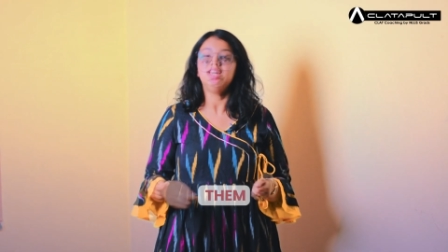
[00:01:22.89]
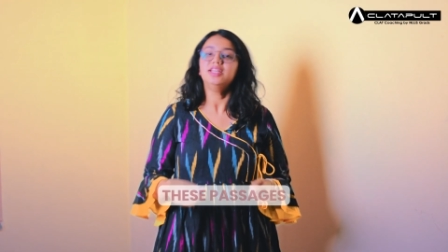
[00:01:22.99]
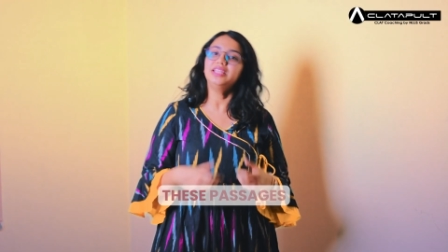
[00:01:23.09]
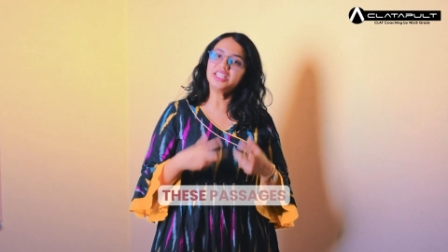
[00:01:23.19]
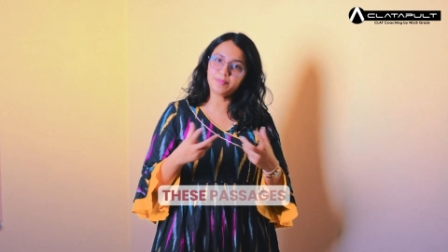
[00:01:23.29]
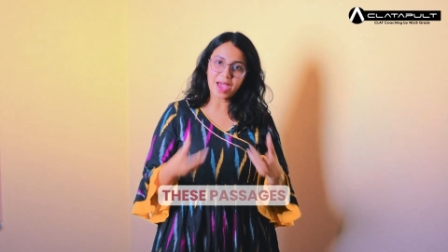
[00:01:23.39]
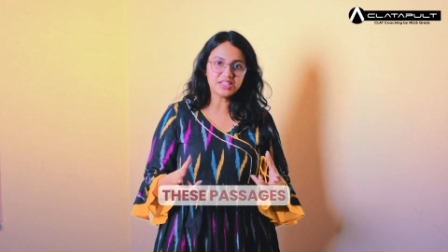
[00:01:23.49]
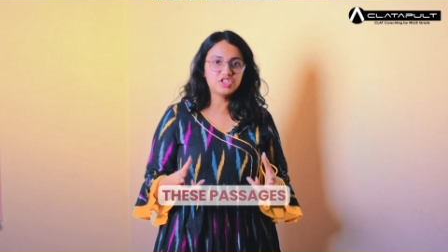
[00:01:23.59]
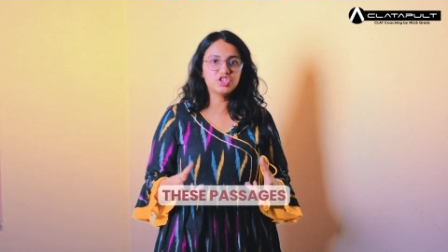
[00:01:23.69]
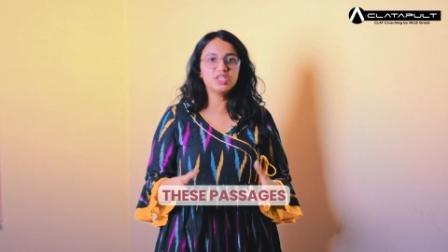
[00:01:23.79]
These
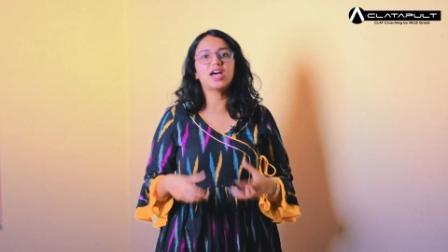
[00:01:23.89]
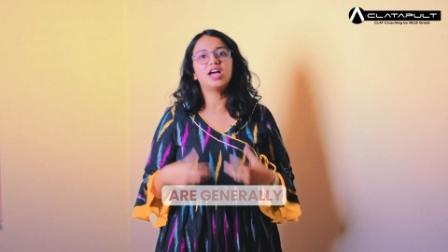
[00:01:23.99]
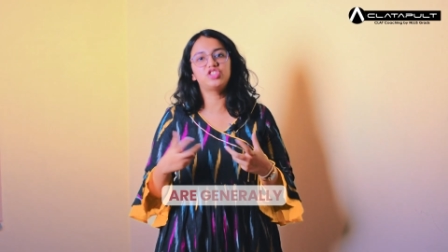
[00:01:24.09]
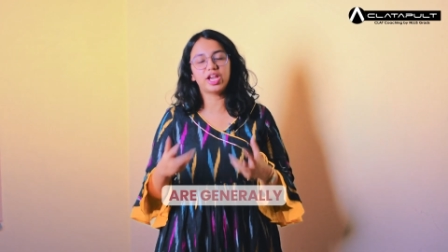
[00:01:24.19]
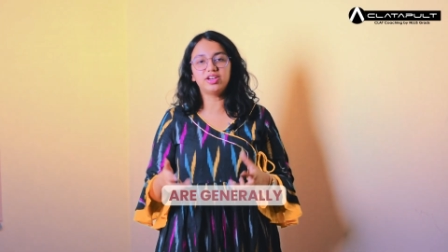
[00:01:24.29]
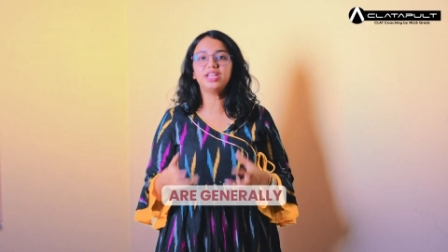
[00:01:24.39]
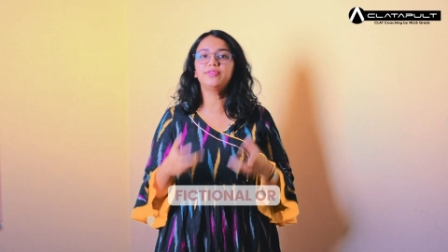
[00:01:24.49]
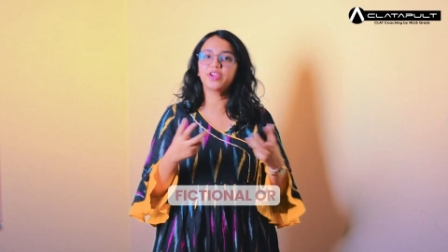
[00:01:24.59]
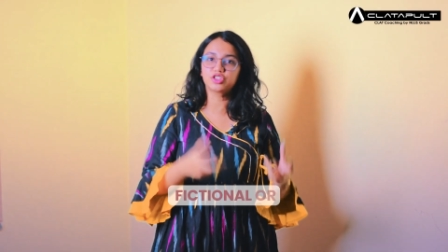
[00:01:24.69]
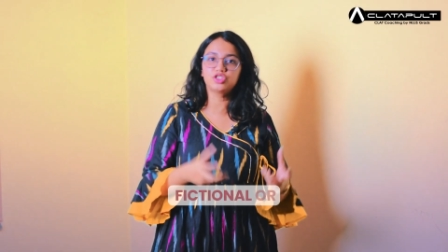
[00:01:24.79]
passages are generally
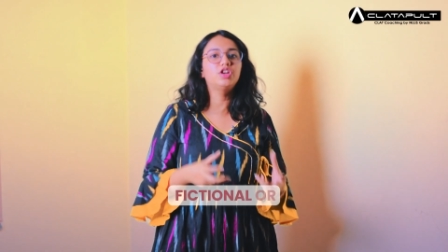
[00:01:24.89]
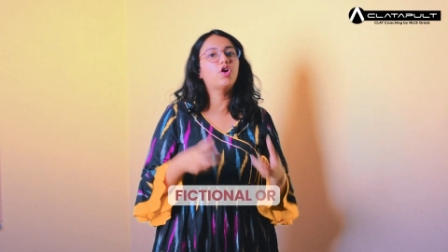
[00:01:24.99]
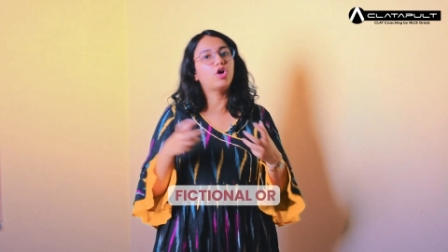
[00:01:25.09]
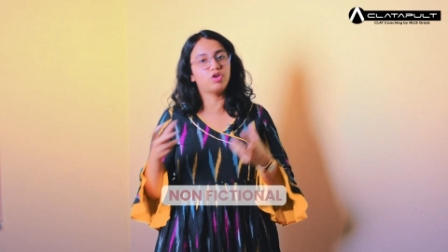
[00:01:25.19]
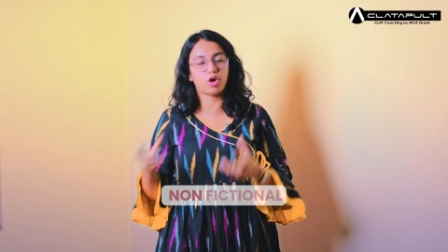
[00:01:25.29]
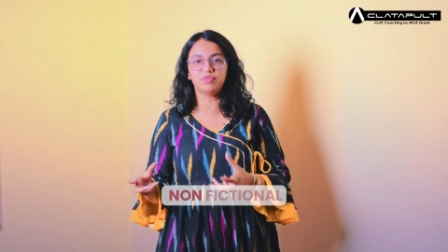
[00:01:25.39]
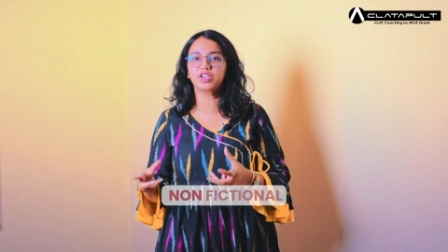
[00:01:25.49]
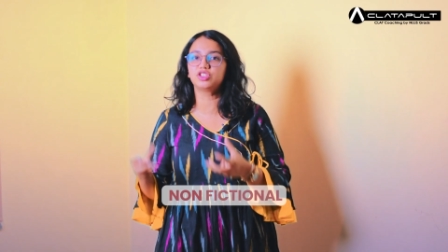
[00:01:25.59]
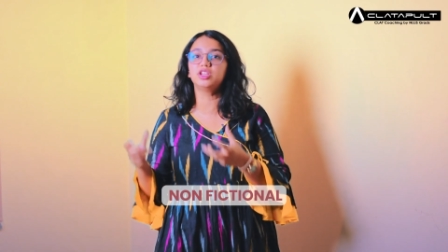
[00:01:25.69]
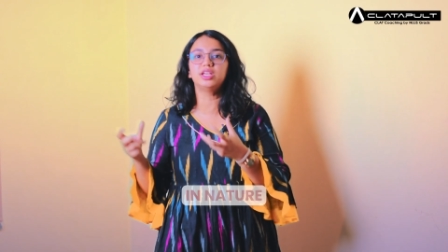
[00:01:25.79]
fictional or
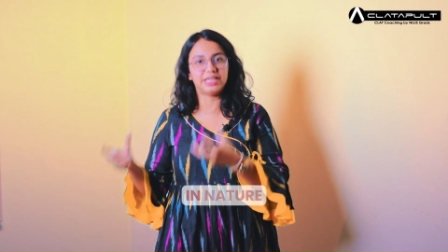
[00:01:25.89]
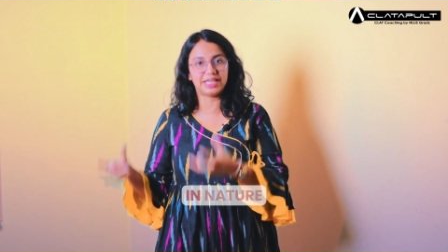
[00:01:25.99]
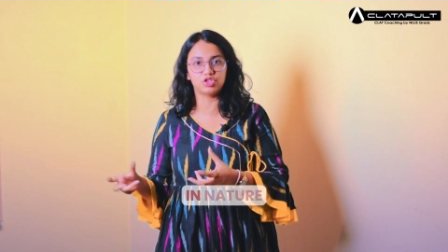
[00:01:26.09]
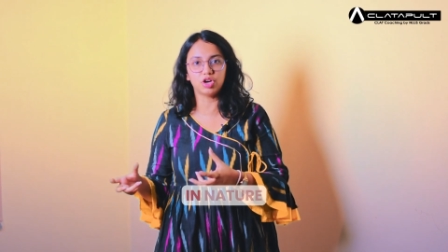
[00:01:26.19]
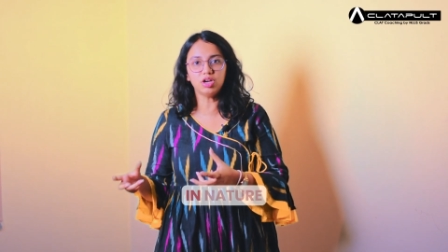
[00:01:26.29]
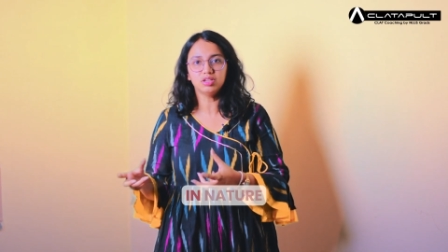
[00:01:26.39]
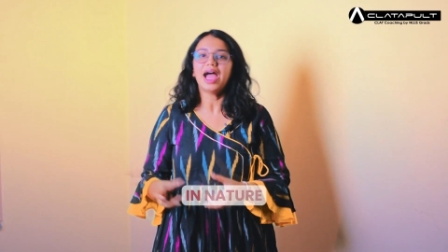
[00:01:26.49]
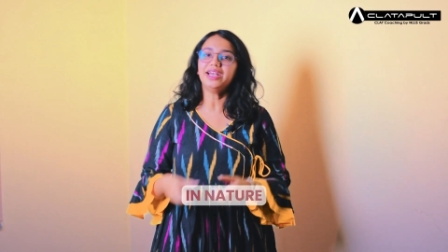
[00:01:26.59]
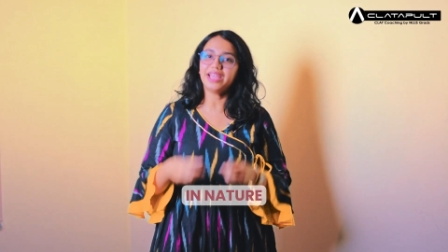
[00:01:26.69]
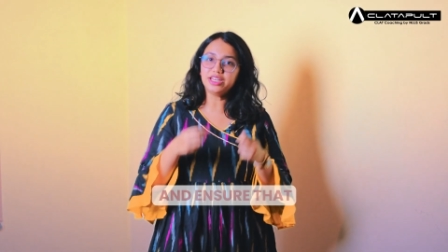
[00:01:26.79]
non-fictional in nature
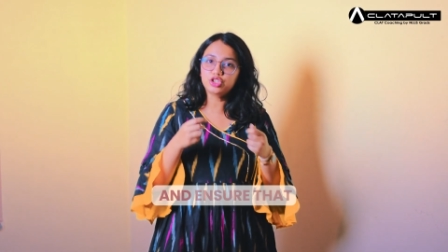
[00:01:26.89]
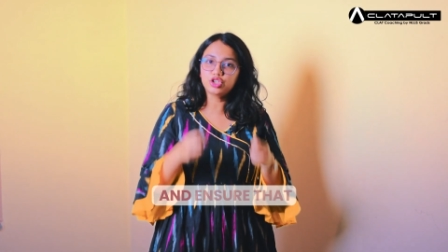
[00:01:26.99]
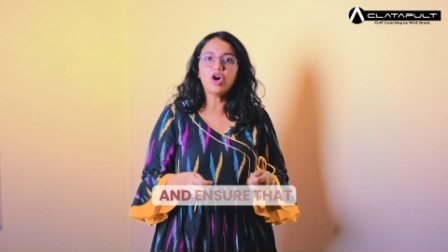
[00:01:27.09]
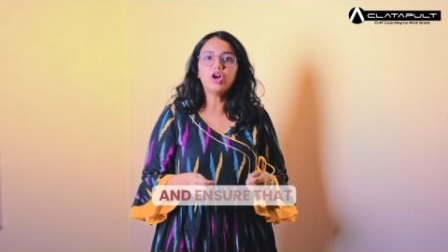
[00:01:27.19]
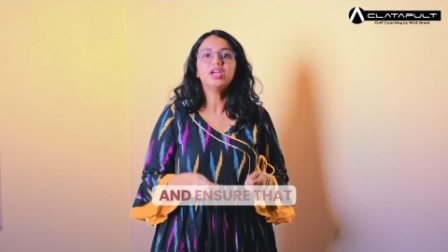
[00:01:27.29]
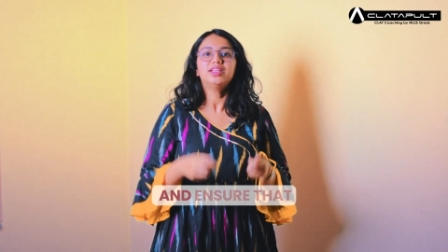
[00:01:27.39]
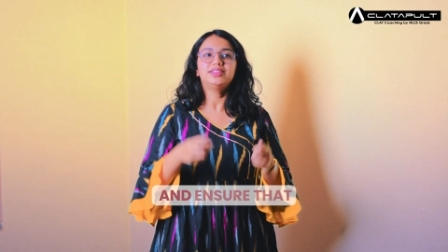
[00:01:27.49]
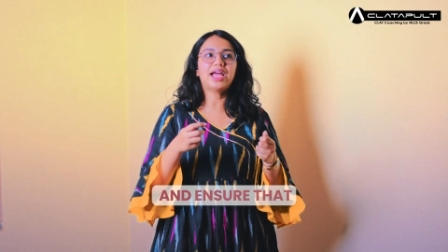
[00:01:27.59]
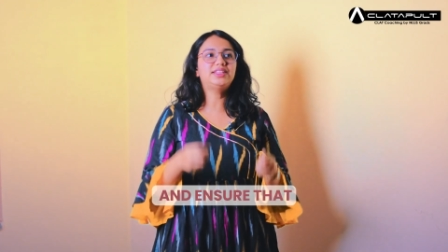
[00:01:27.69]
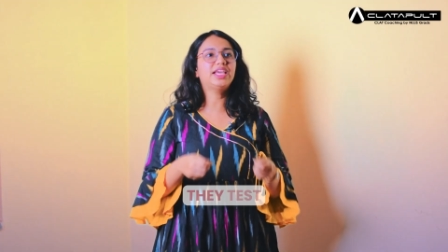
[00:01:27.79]
and ensure
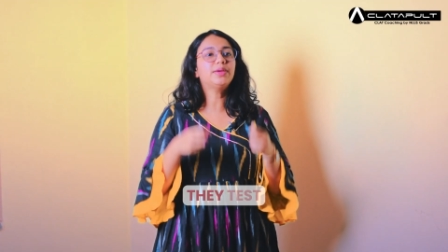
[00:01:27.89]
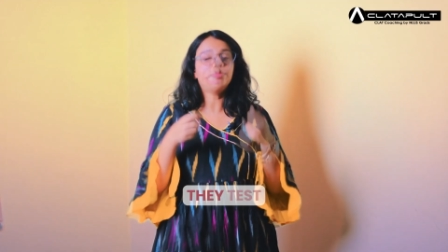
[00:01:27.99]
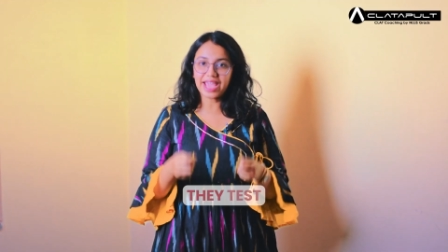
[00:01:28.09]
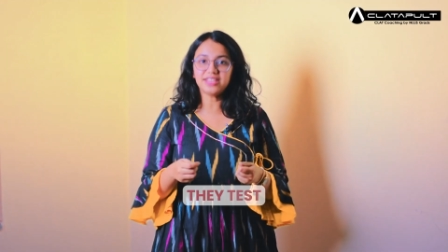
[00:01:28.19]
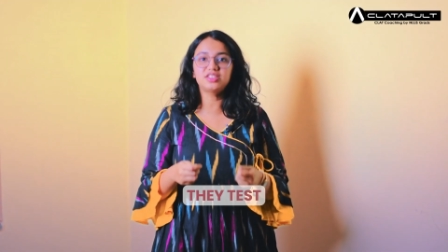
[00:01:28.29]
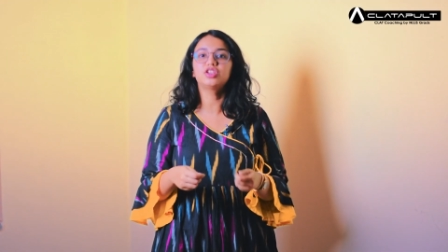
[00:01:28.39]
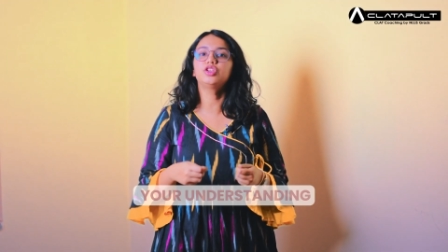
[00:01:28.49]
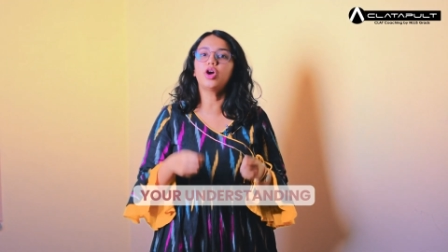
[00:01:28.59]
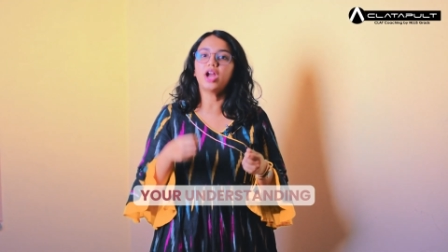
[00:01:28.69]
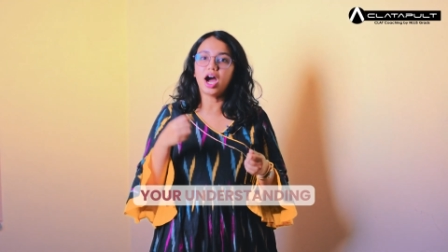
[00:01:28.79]
that they test
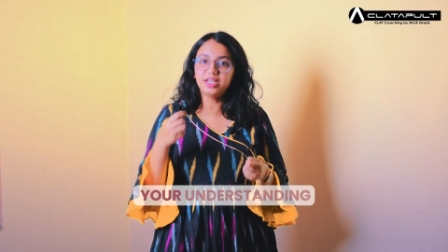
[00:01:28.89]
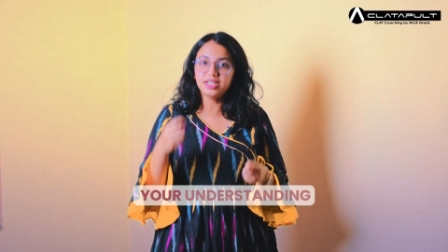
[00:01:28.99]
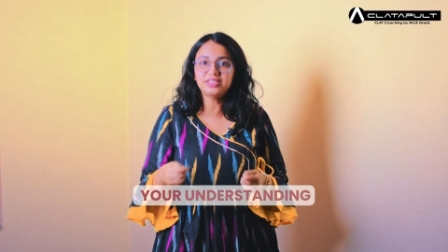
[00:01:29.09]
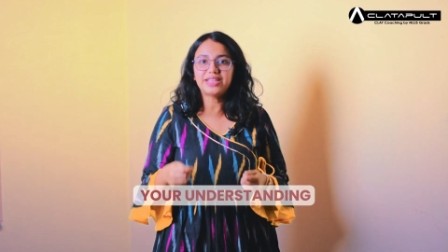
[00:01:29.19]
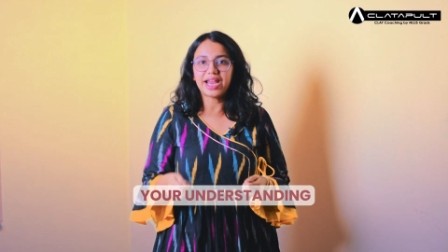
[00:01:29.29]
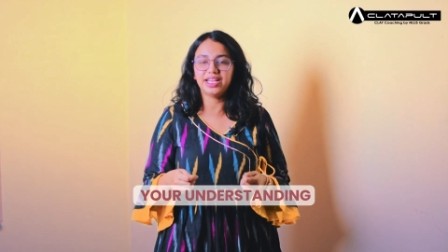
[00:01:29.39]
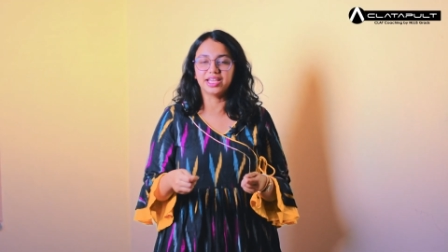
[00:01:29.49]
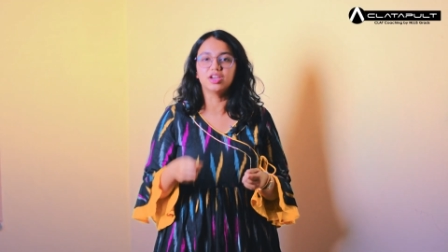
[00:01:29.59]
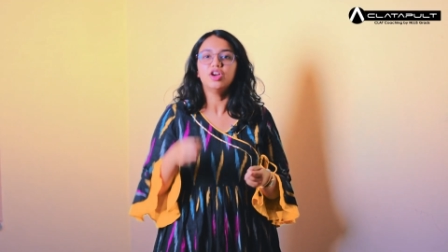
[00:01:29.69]
your understanding